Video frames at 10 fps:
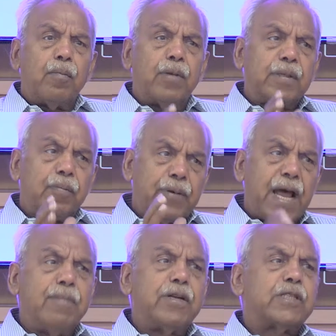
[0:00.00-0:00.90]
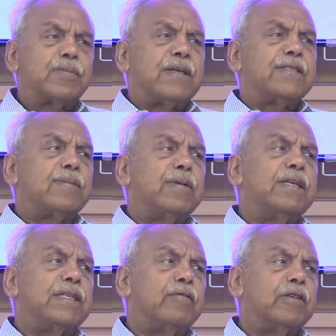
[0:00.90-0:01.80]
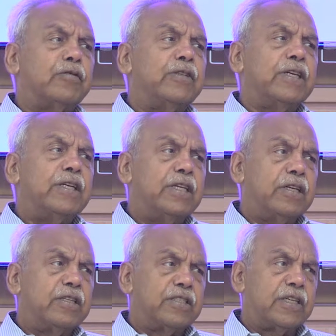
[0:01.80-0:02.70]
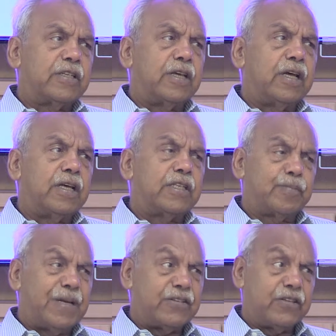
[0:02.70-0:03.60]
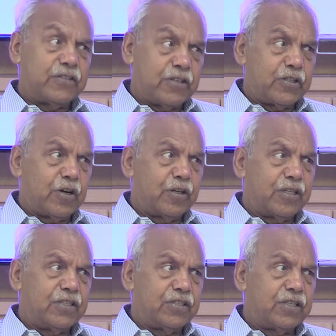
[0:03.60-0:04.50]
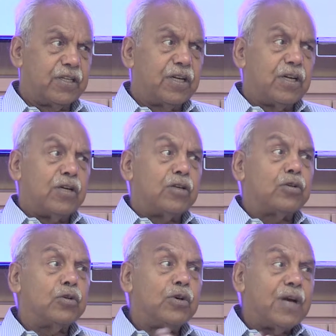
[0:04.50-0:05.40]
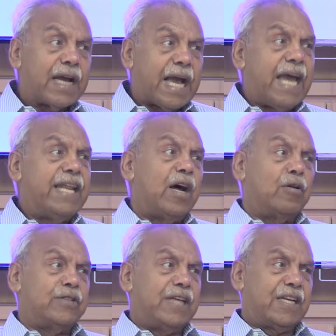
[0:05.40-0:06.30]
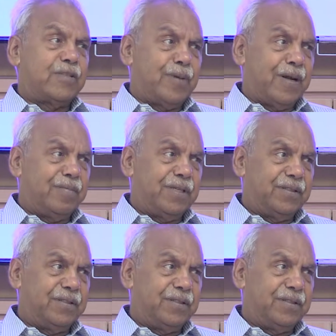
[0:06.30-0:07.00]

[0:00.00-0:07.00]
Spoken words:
but the prime responsibility was with the Indian Space Research Organization to carry out the experiment.